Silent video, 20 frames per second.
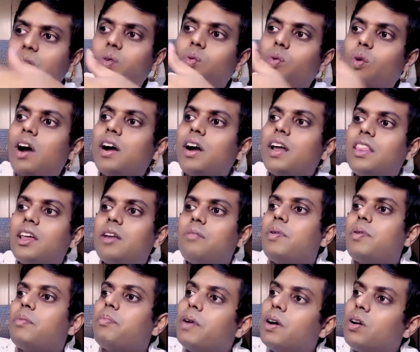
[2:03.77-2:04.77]
What other
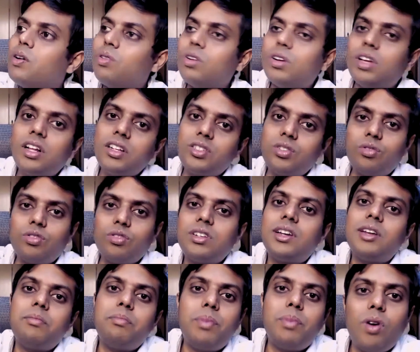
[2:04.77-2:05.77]
people do is
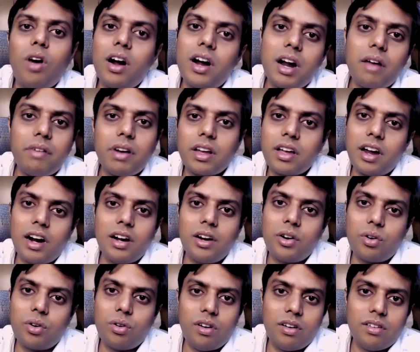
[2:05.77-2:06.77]
usually beyond our
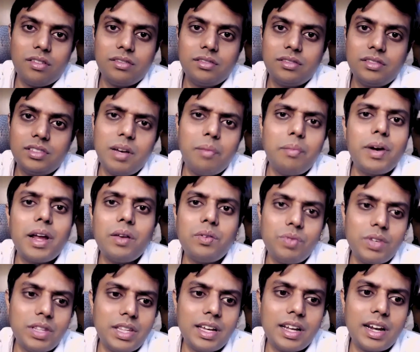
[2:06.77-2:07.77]
control. Sometimes
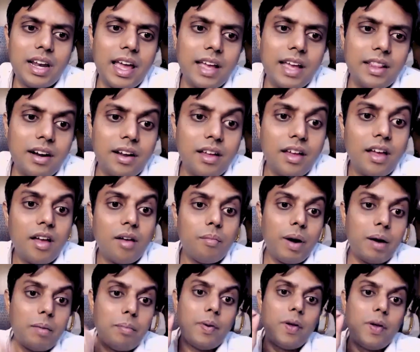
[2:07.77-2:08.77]
we think like that.
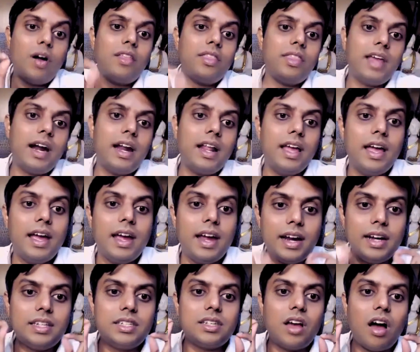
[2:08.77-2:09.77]
But beyond that,
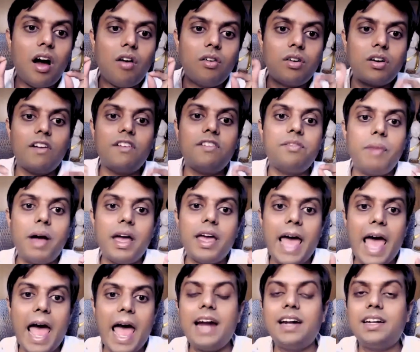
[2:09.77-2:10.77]
it's out of my
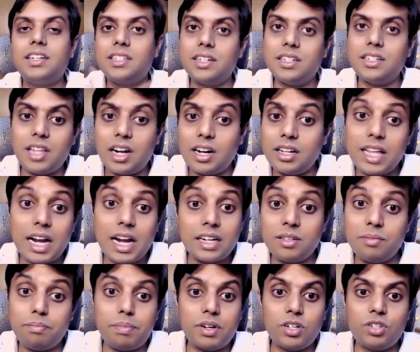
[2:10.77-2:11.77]
hands. That's
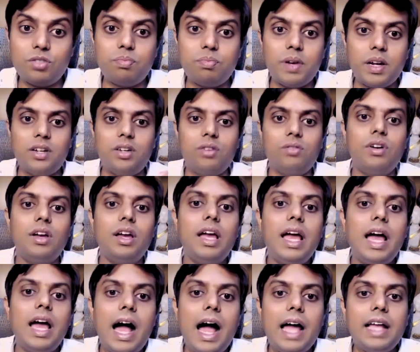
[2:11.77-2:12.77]
the perspective.
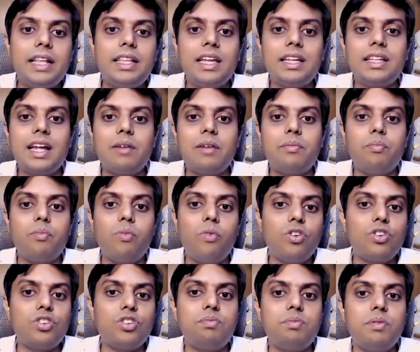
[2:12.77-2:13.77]
I think that
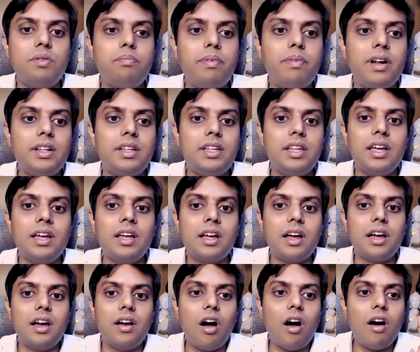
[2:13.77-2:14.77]
most people
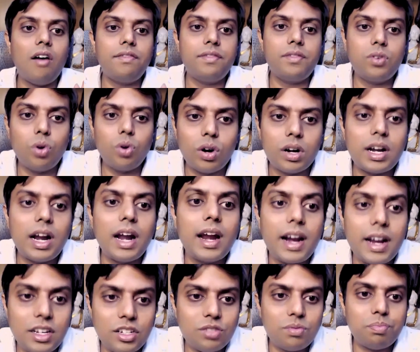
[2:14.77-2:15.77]
think of total
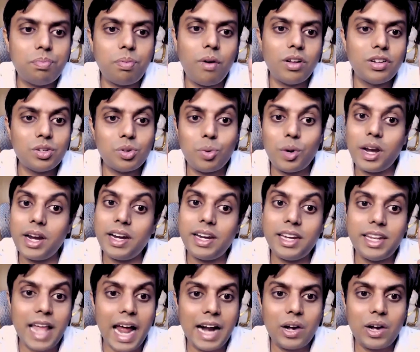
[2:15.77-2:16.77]
responsibility
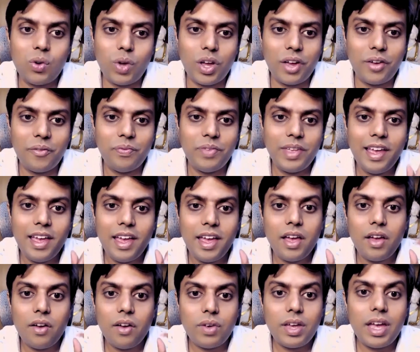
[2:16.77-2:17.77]
that way.
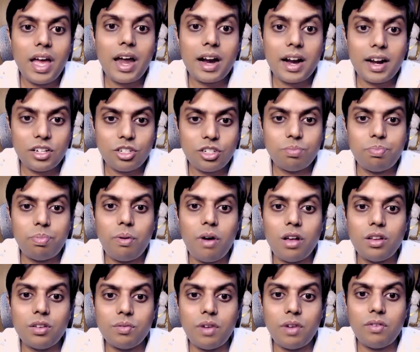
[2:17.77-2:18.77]
We are
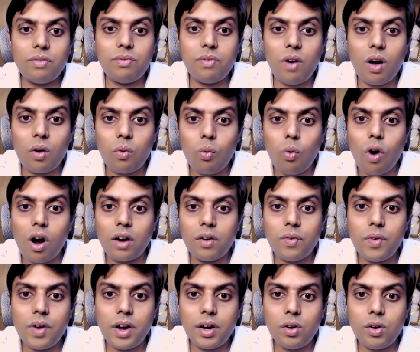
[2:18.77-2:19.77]
responsible for
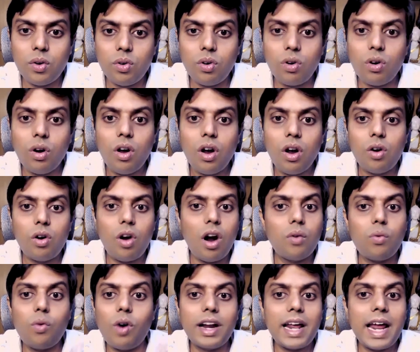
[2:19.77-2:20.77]
what we do,
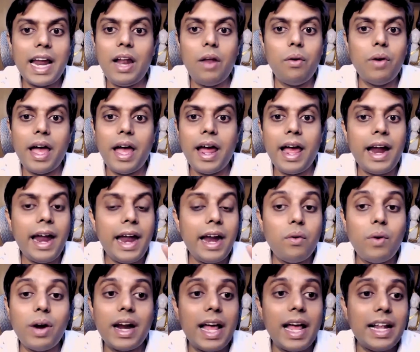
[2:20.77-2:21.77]
not what
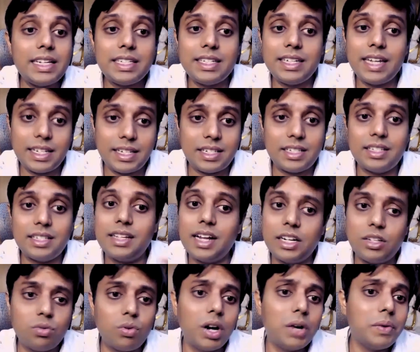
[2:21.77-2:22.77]
anyone else does.
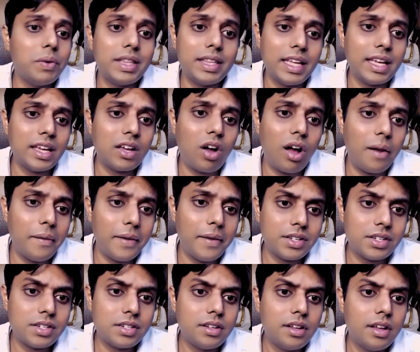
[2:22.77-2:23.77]
That's what we think
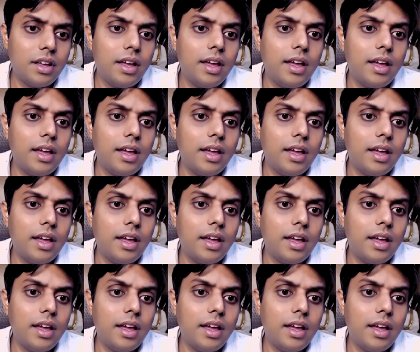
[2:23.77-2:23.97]
always.